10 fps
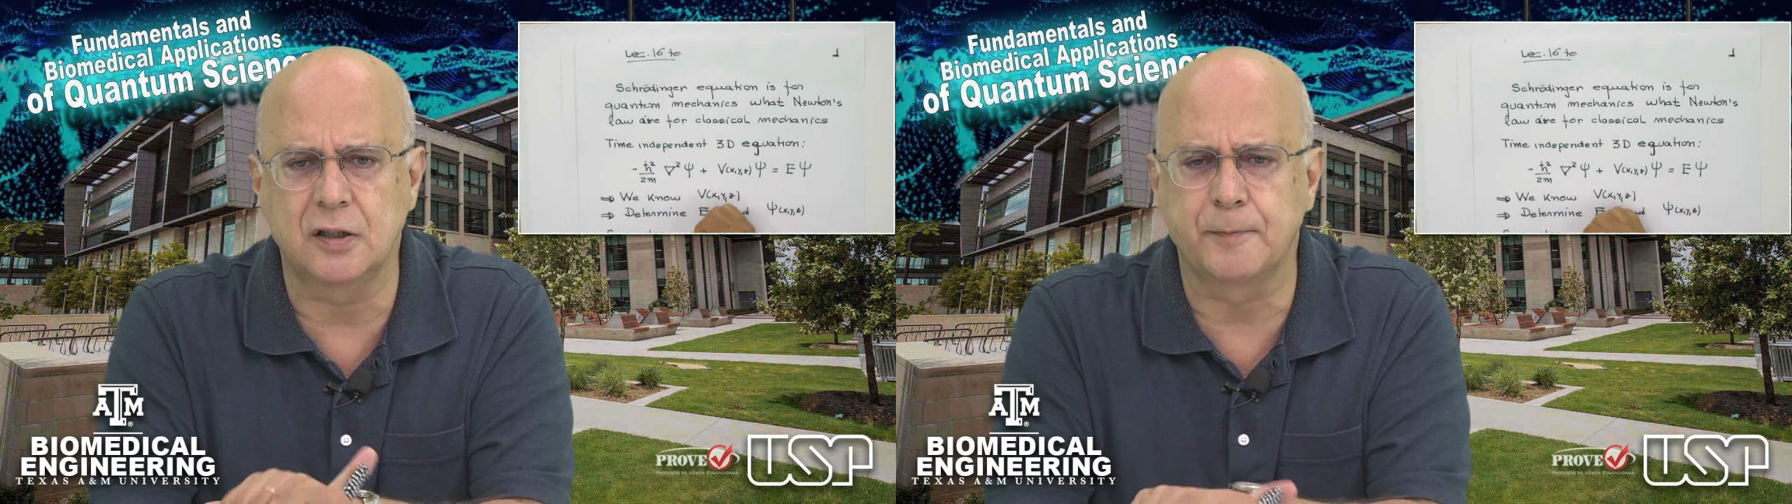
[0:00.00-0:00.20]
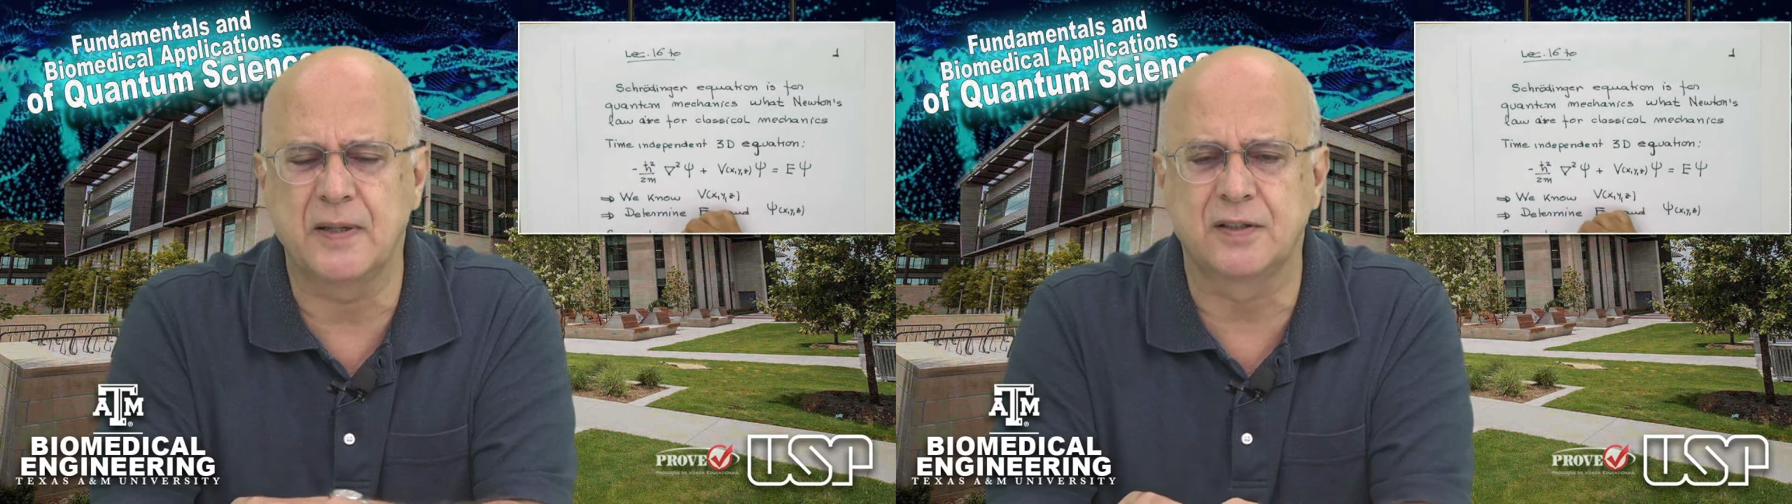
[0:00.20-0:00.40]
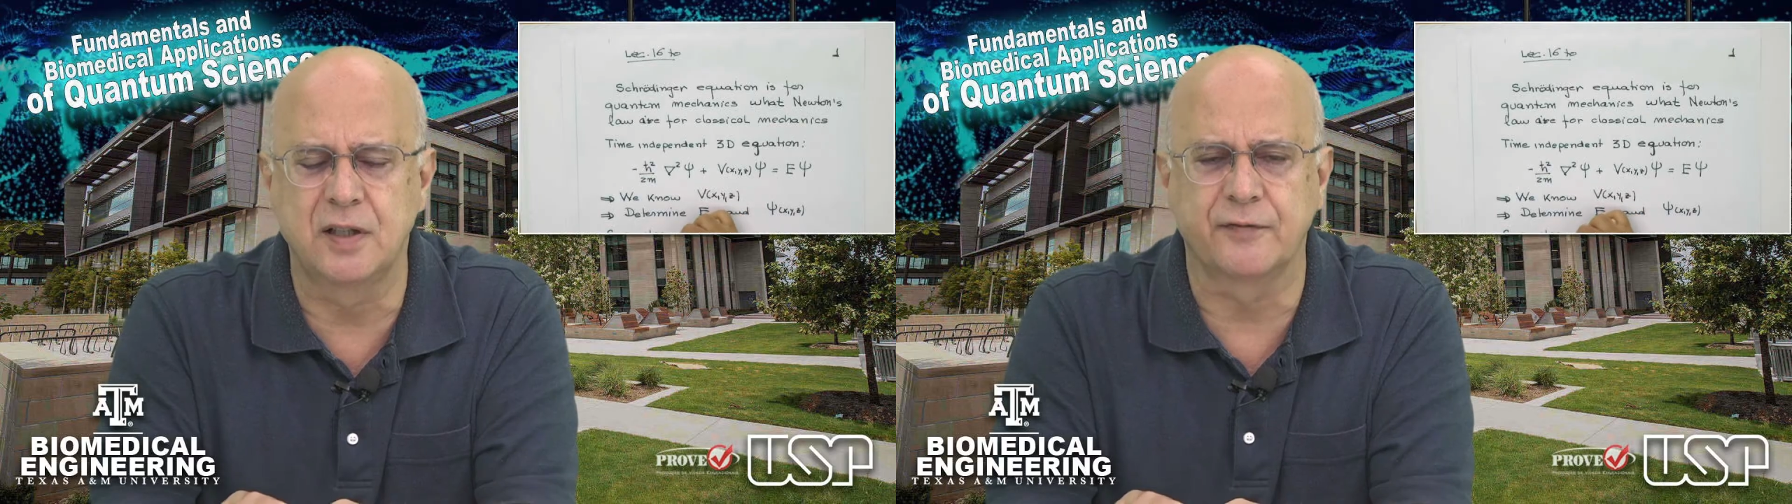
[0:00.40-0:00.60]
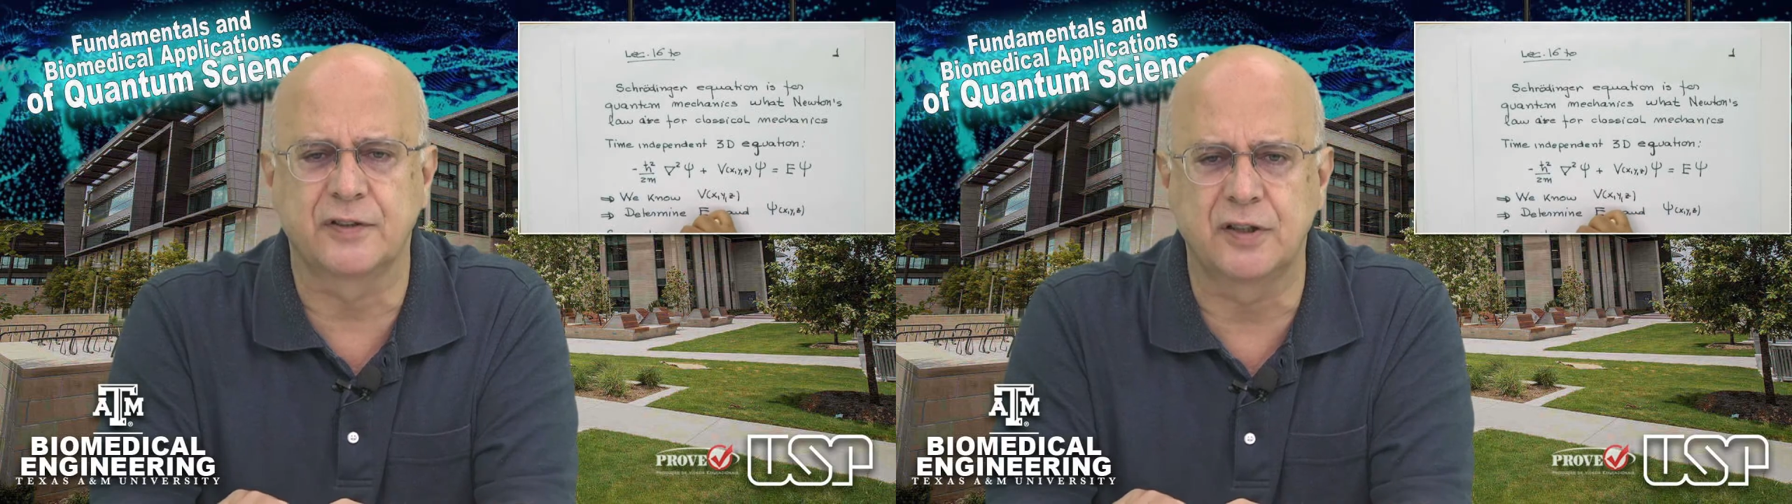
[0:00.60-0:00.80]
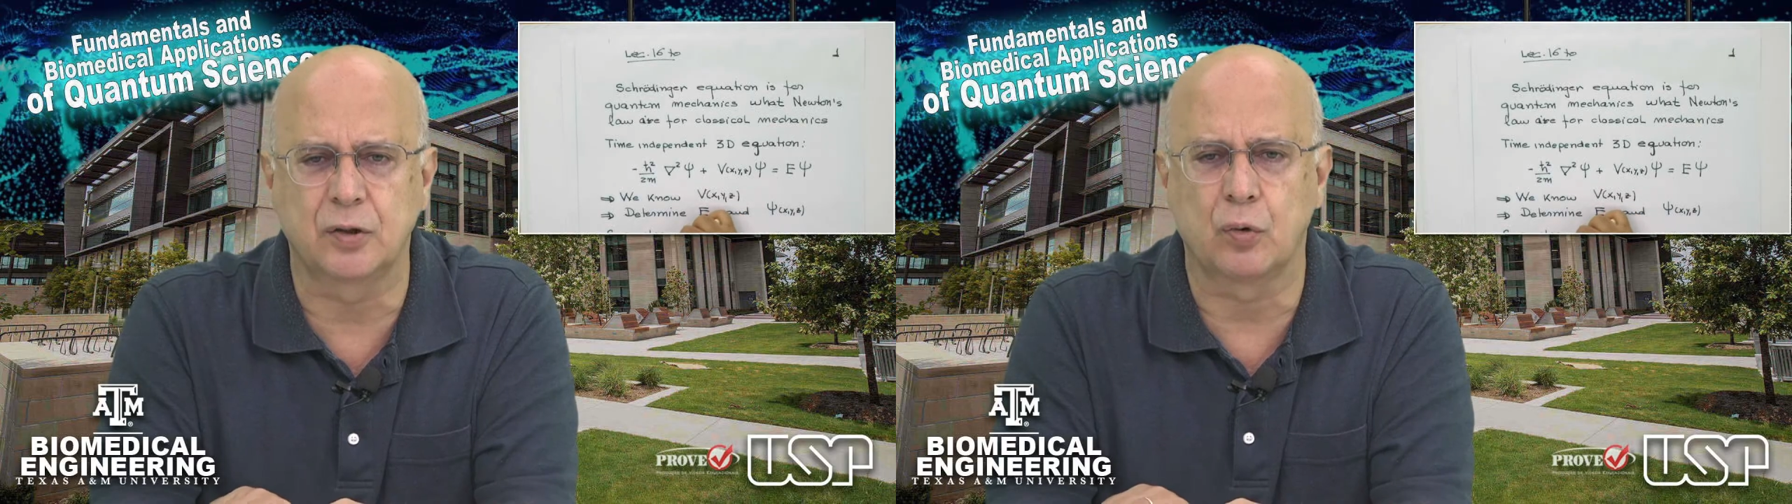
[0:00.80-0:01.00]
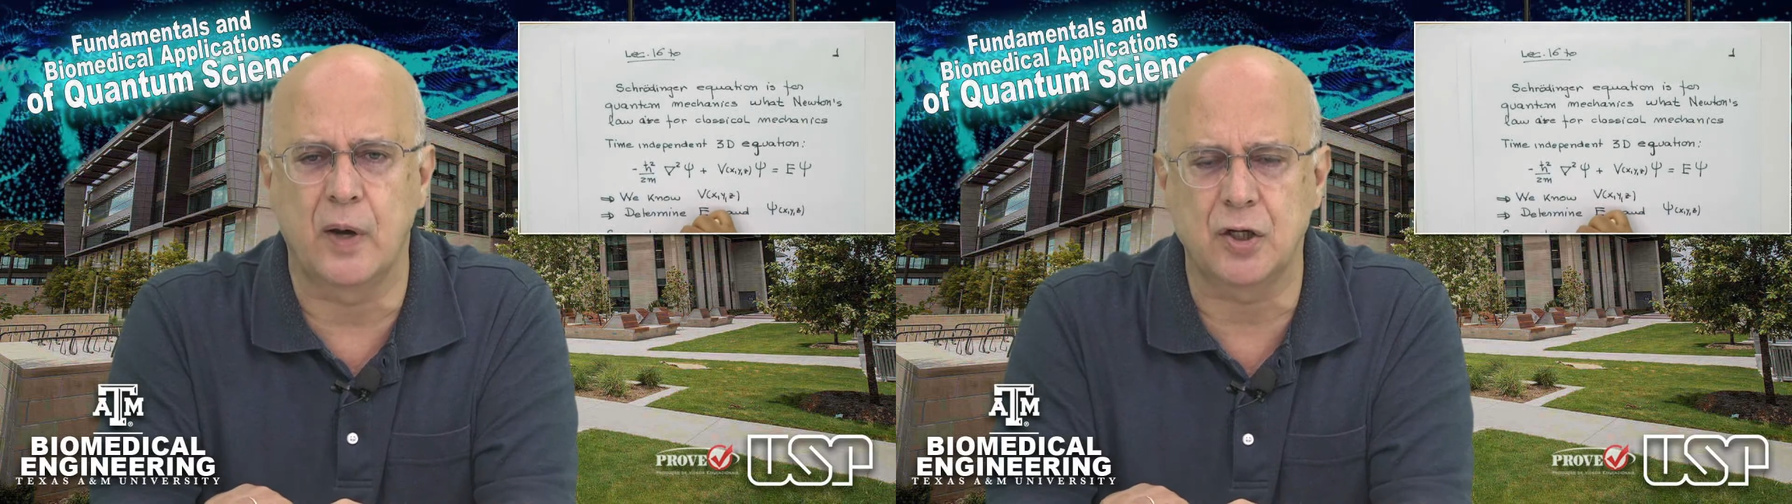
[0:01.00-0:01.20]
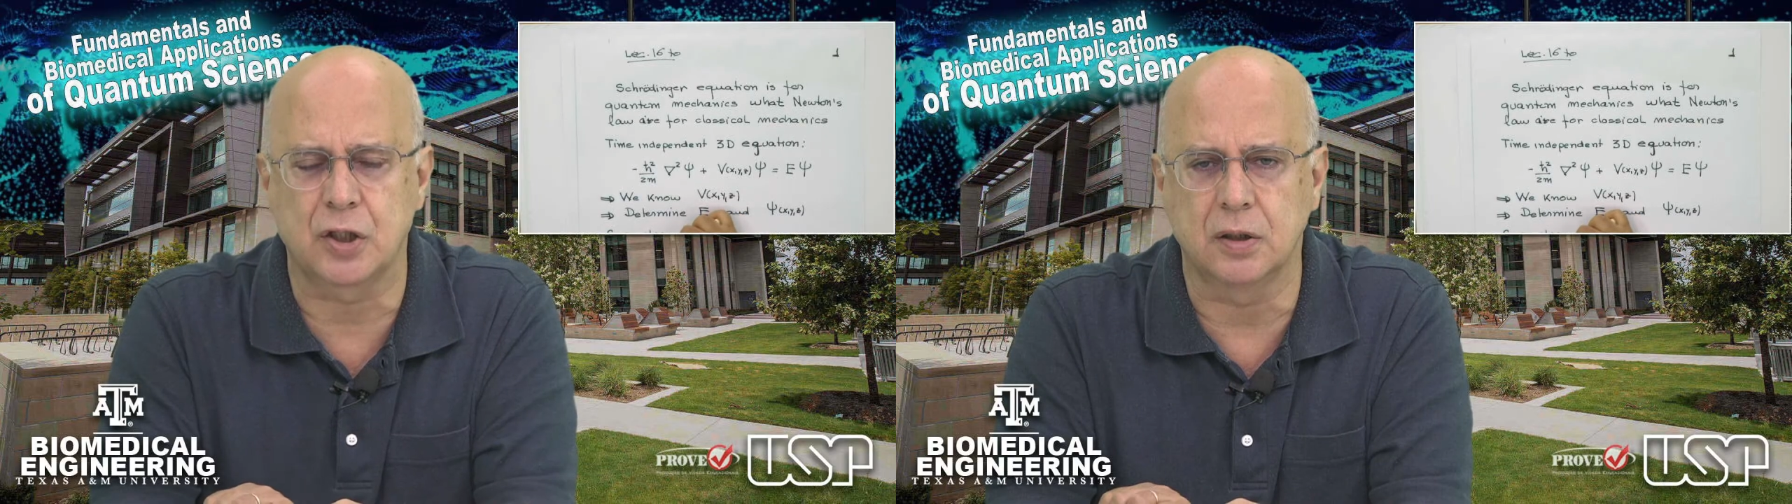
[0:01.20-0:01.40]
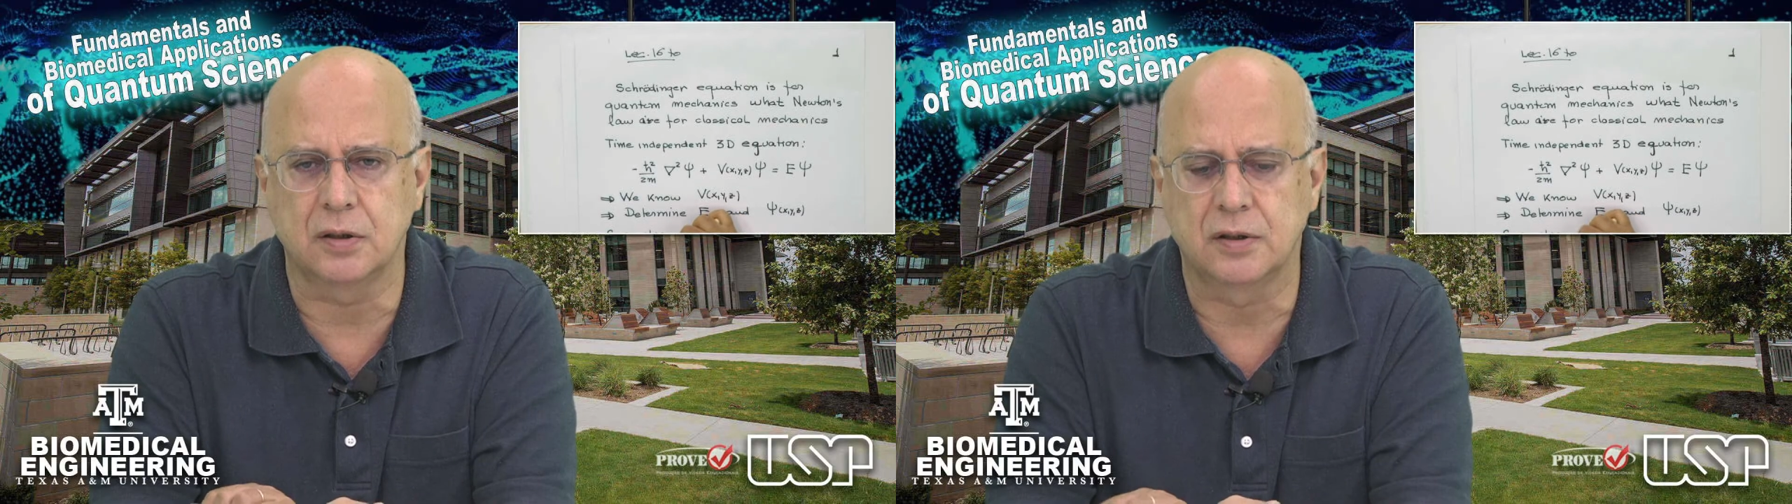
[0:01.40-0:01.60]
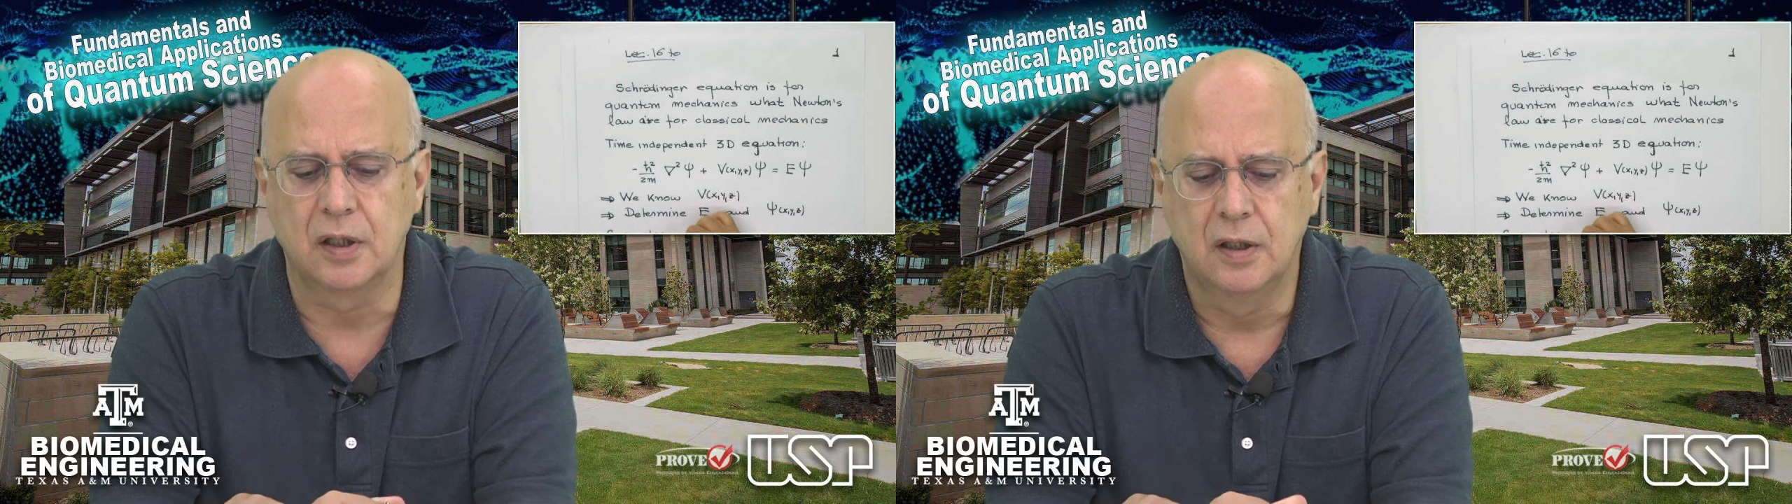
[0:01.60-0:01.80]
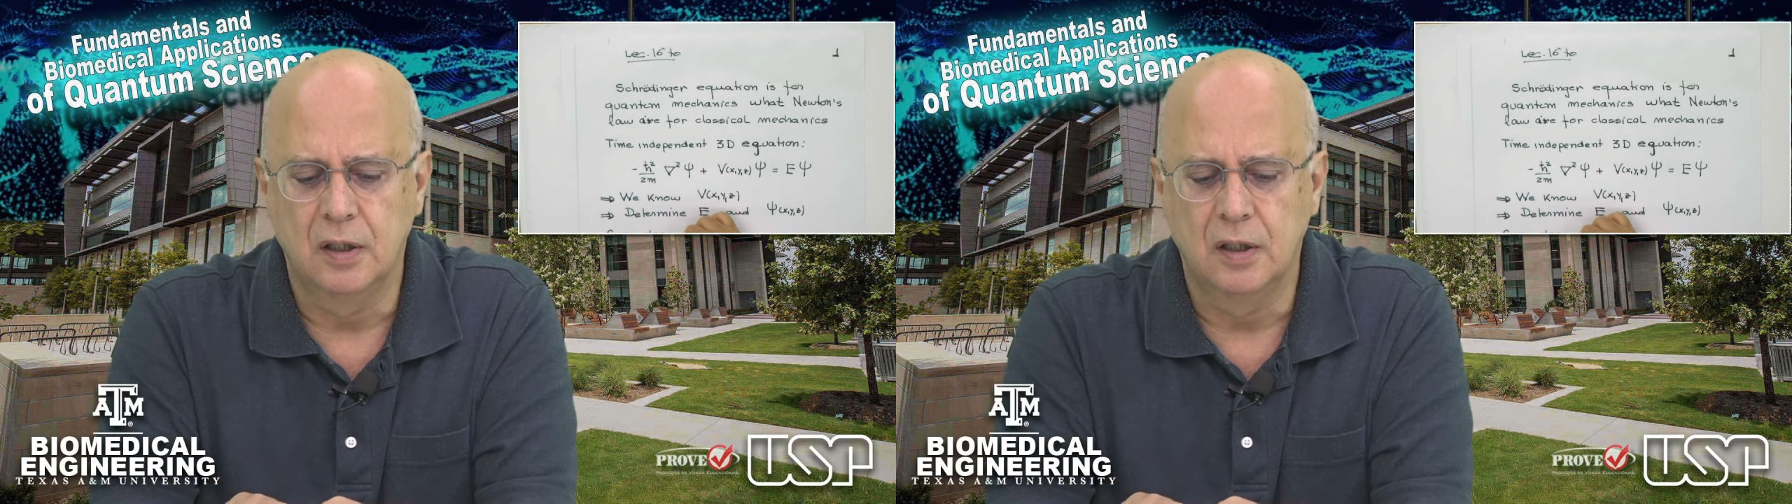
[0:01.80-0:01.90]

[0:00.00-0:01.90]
specific situations,